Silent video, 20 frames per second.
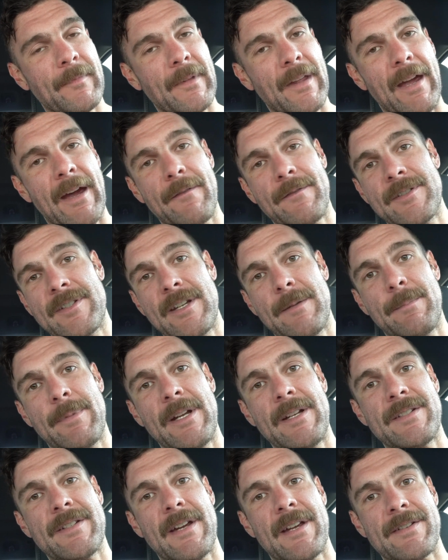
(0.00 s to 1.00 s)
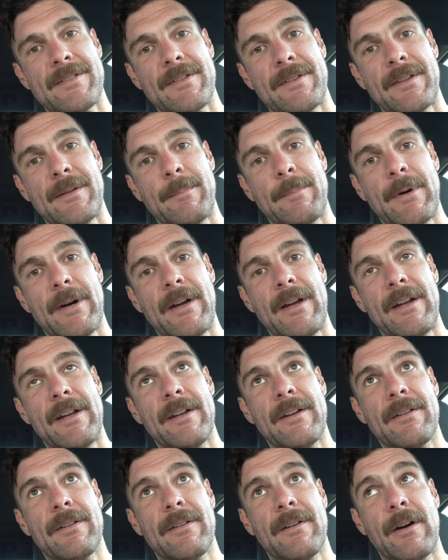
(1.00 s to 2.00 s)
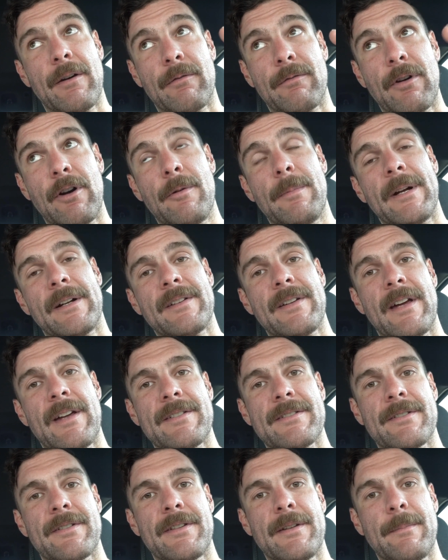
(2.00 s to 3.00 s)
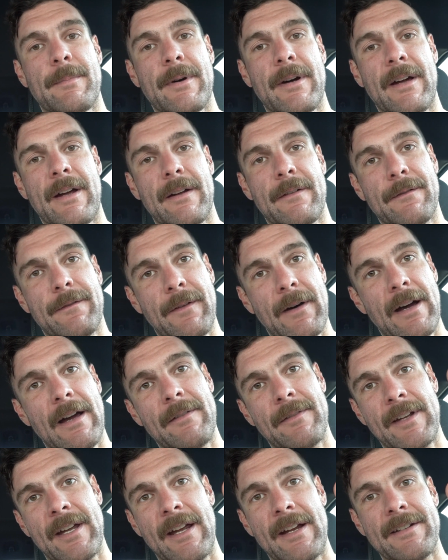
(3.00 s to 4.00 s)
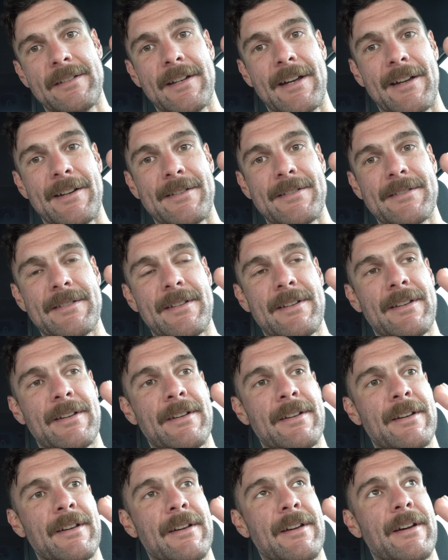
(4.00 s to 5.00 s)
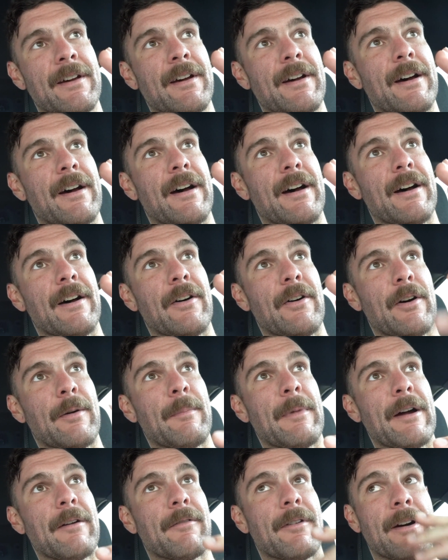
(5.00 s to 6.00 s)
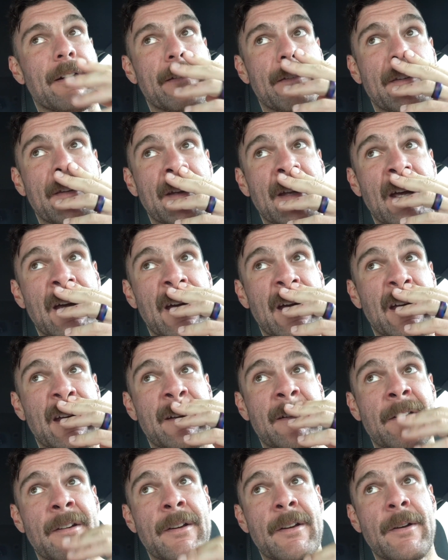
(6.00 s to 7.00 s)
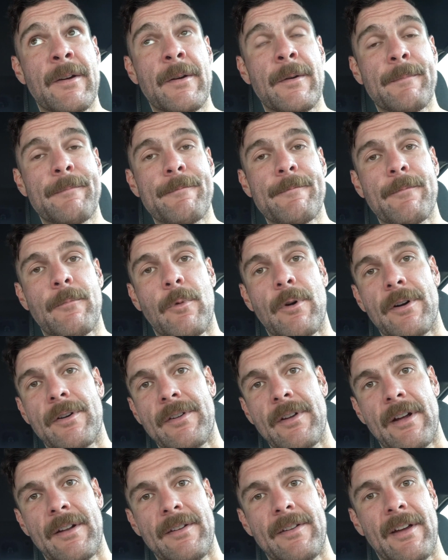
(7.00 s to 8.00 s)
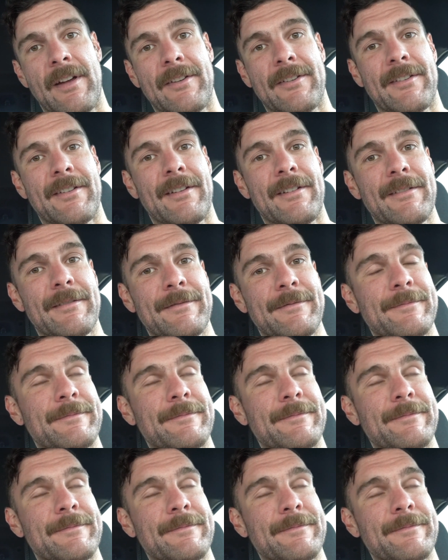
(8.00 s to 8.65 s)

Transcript: FTP test on the bike, aerobic test on the bike, 5K test on my run today. We're done testing.